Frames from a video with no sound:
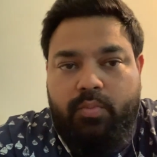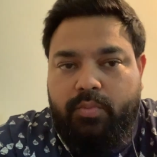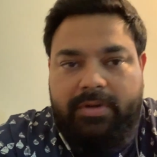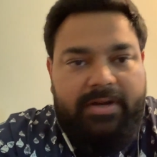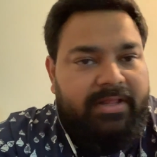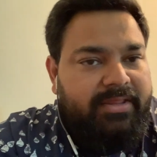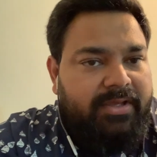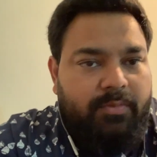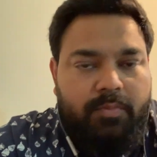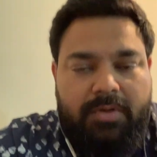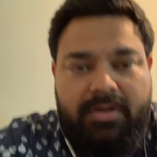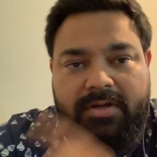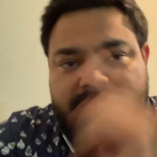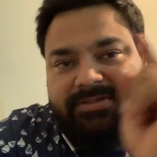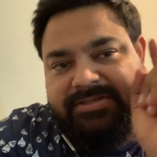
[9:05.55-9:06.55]
When nothing
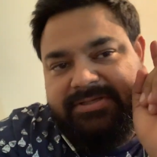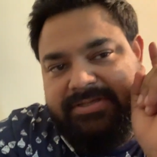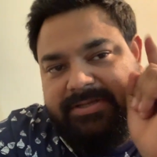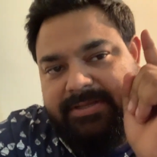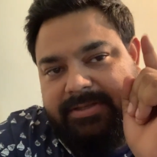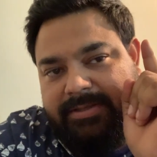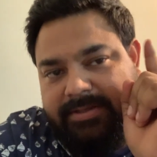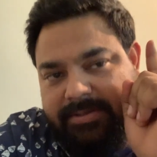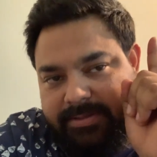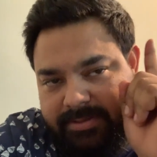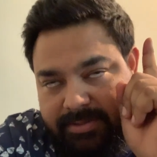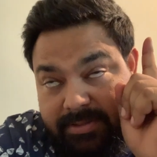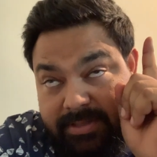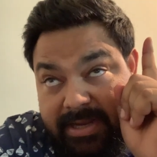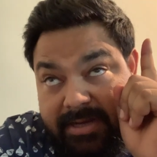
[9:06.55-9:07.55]
works,
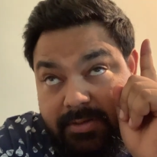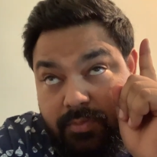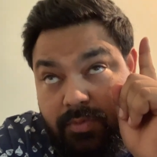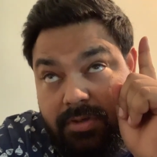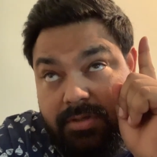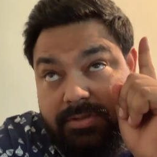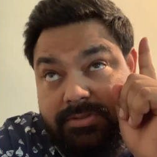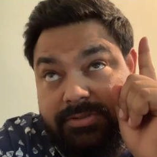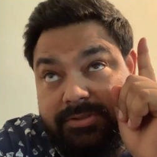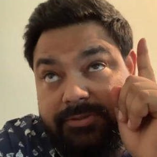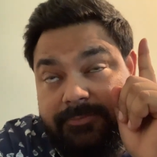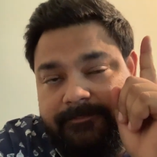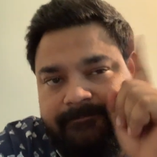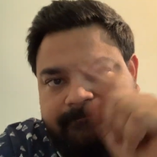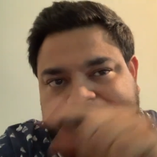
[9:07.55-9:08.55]
that works.
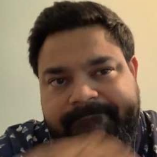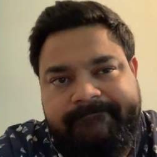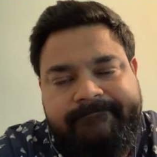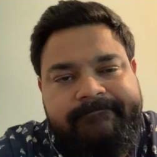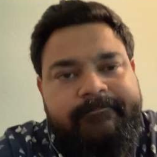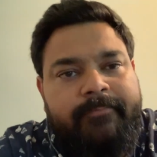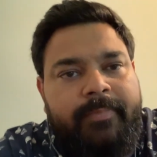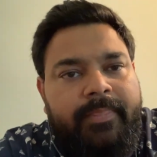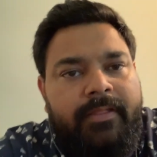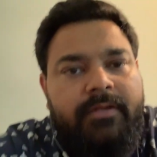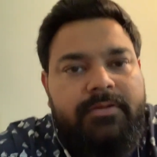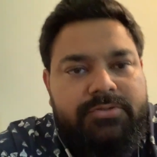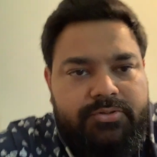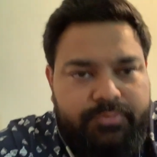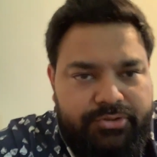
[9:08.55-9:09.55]

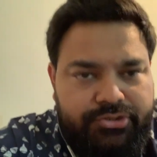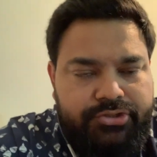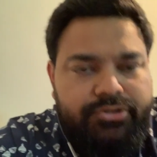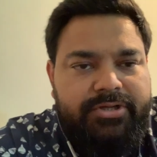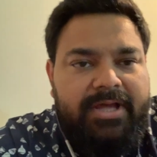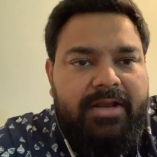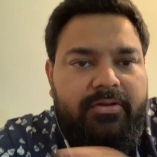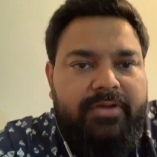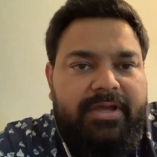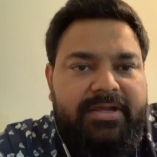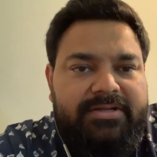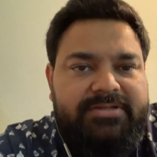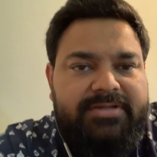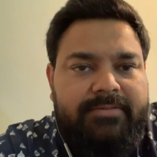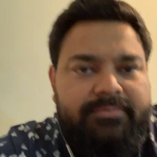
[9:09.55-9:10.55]
So we should
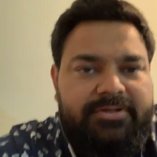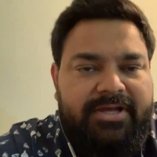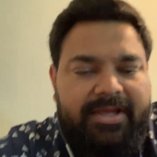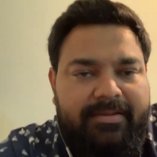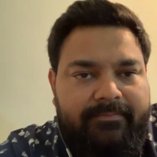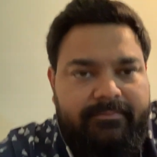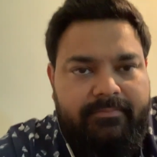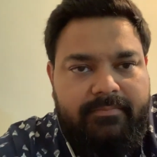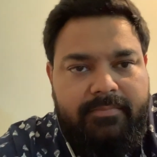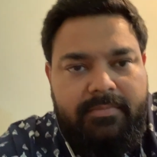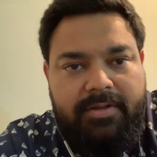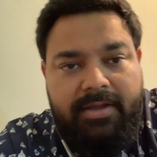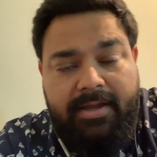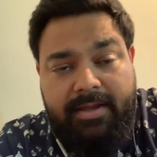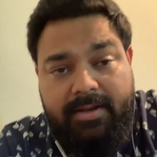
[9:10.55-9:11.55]
allocate some time.
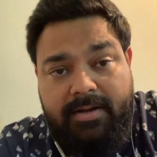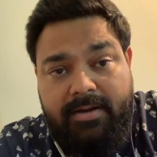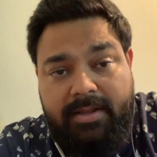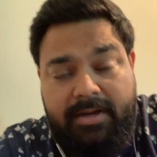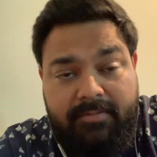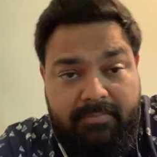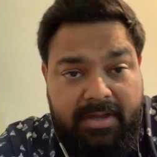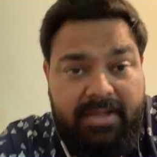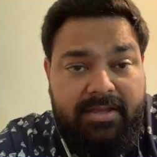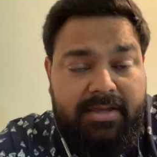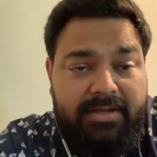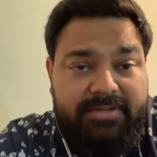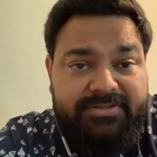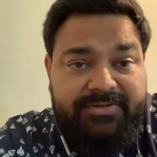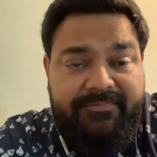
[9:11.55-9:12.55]
And in my
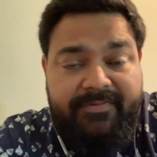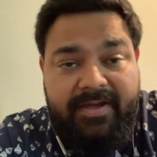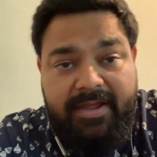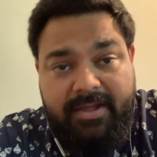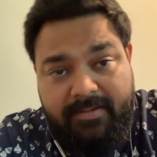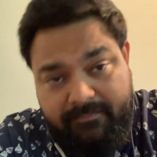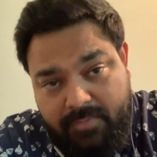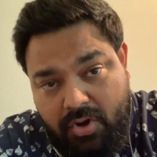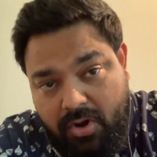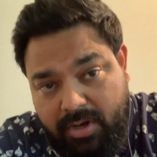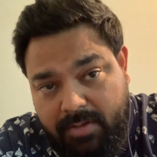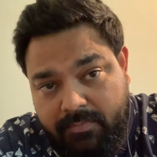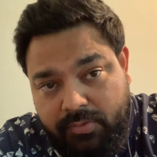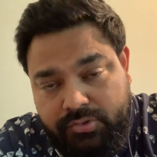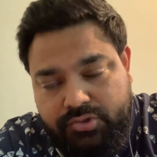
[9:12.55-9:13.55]
case, if I am not
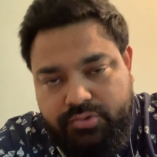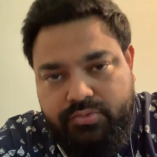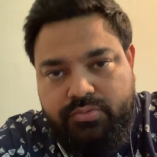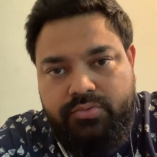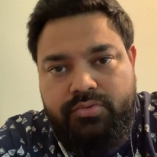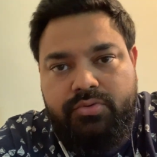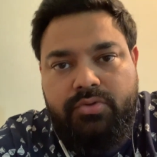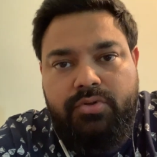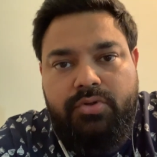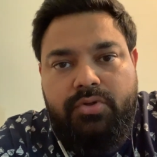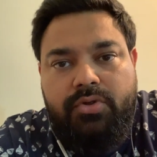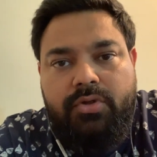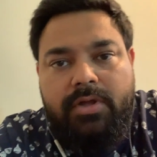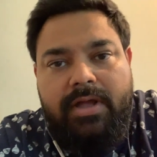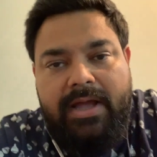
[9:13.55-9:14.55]
able to
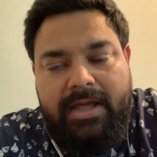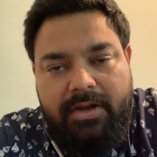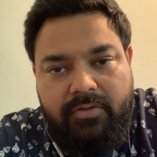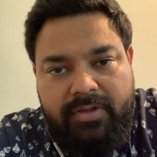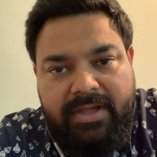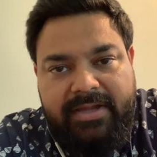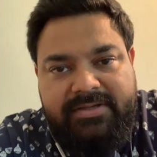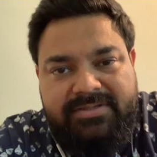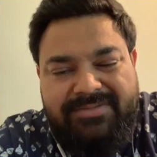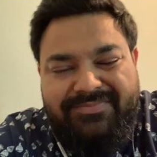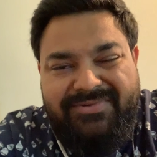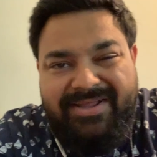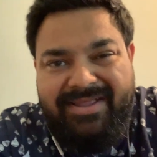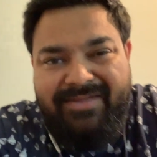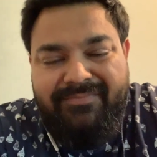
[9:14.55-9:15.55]
allocate some
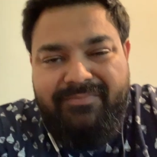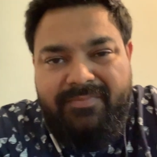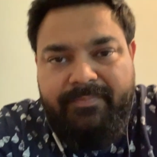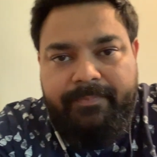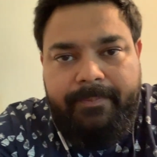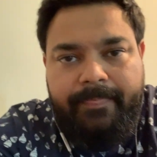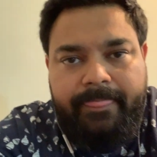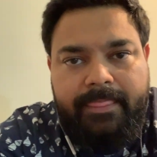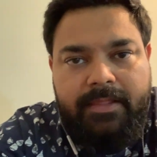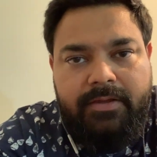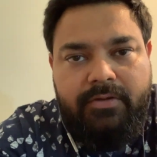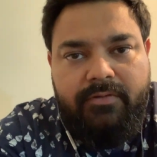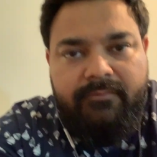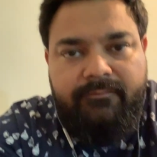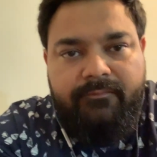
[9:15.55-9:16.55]
time
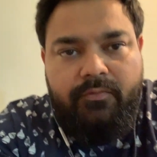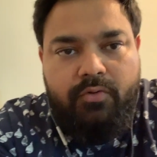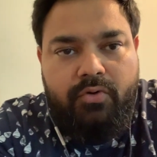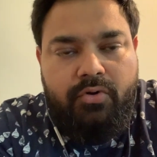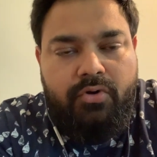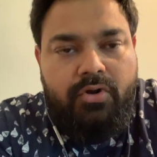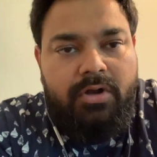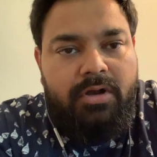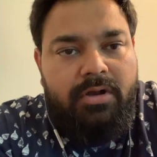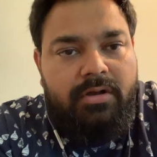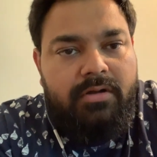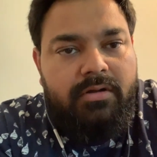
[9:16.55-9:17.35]
for